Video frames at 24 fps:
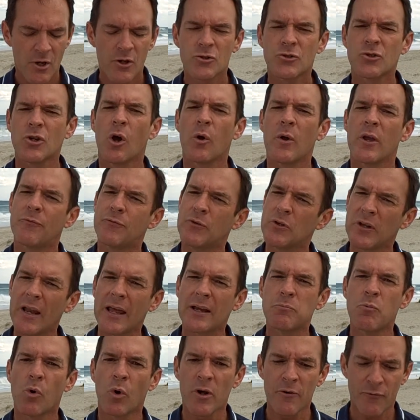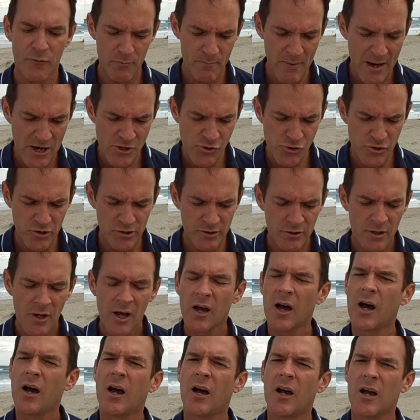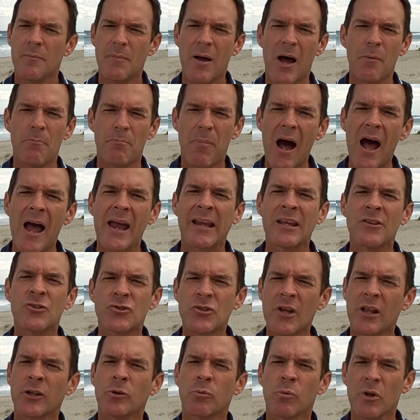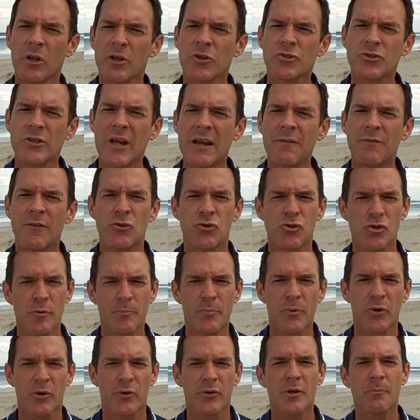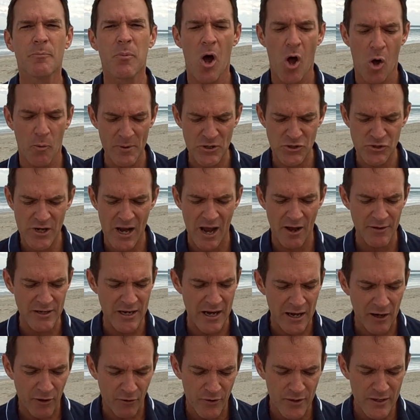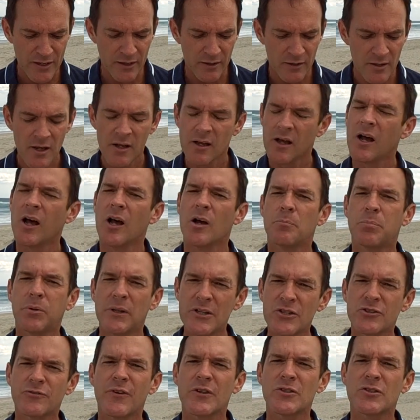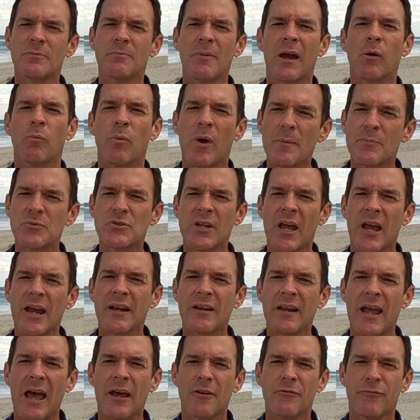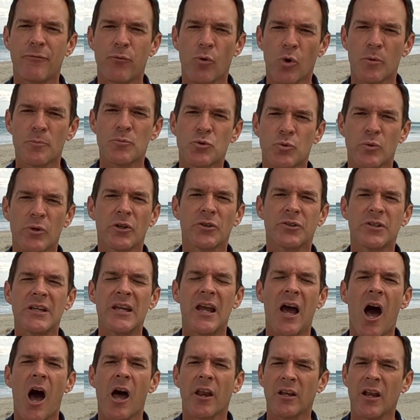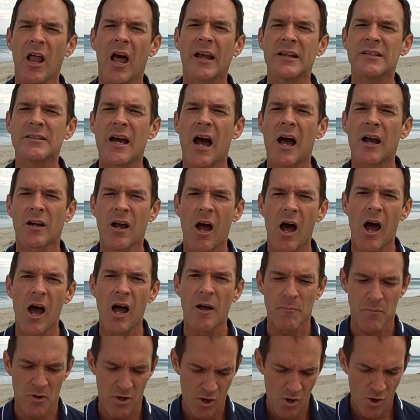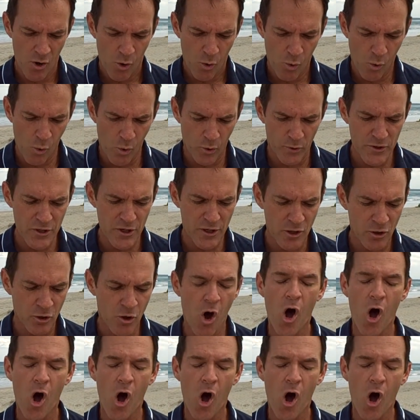So if you'd like more information about buying and selling real estate in the Jupiter and the Palm Beach County area, please visit my website at ForbesRealtyOnline.com, or you can